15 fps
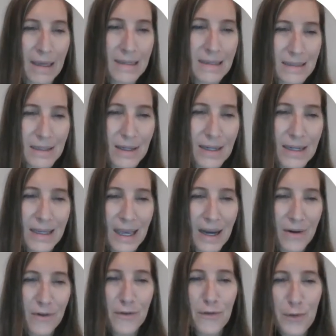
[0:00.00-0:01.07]
I did not
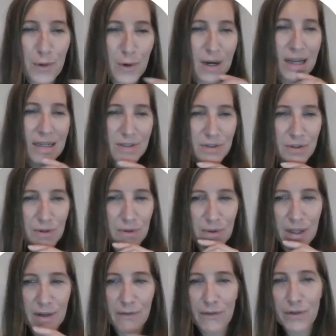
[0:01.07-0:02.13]
account for external
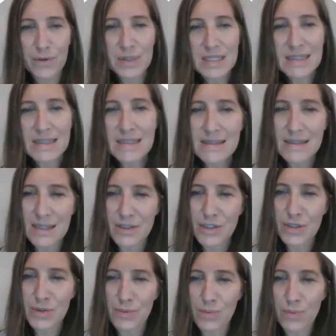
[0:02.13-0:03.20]
influences such
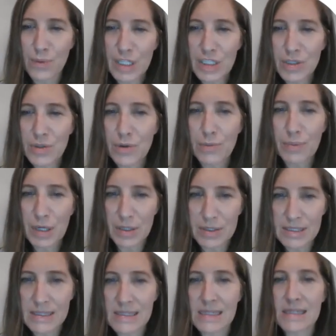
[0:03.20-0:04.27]
as regional
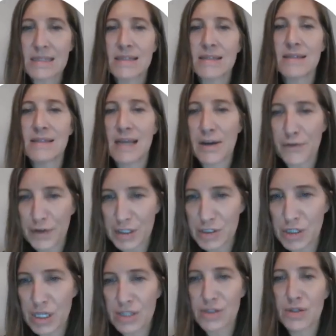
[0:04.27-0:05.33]
policies, staffing
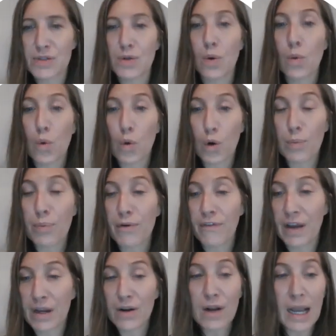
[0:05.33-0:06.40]
changes, or
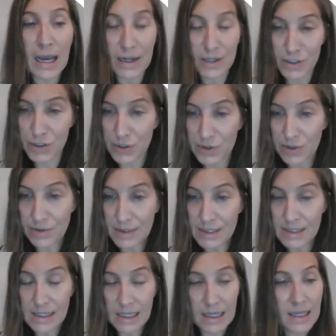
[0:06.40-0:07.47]
provider
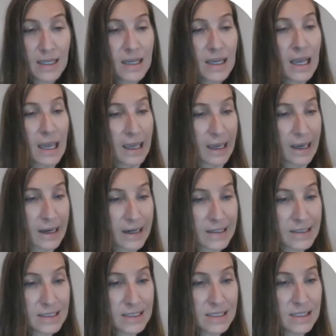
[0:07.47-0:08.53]
attitudes.
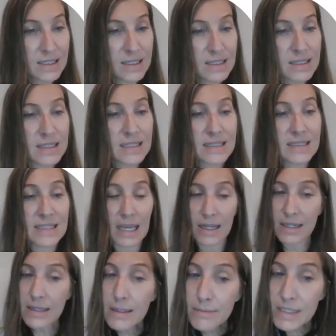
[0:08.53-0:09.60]
And the
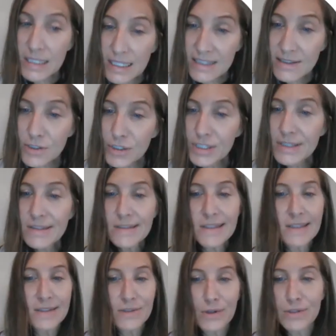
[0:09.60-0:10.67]
data limitations,
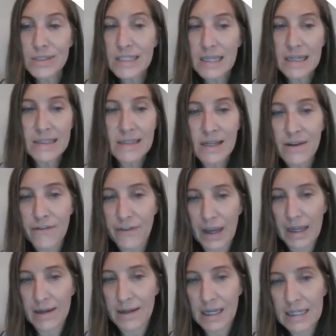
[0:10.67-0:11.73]
it's all
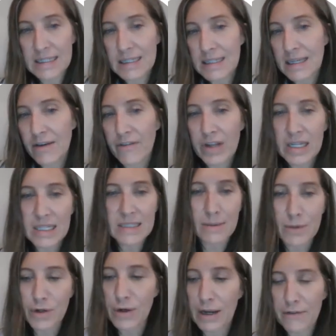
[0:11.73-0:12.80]
de-identified. I didn't have any
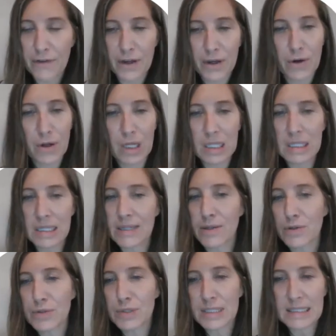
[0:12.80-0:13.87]
demographic or
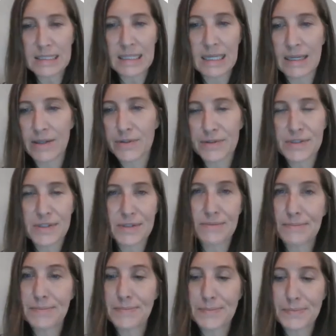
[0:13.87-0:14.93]
clinical details.